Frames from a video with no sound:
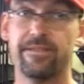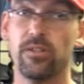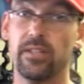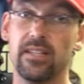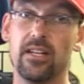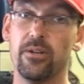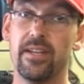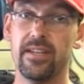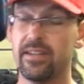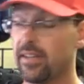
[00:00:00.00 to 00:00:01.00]
fully
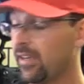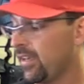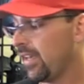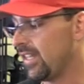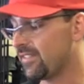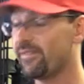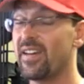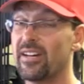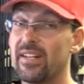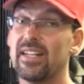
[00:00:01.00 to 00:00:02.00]
loaded. It's
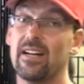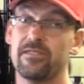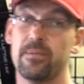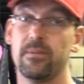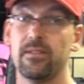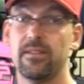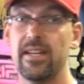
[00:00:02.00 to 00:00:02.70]
very comfortable.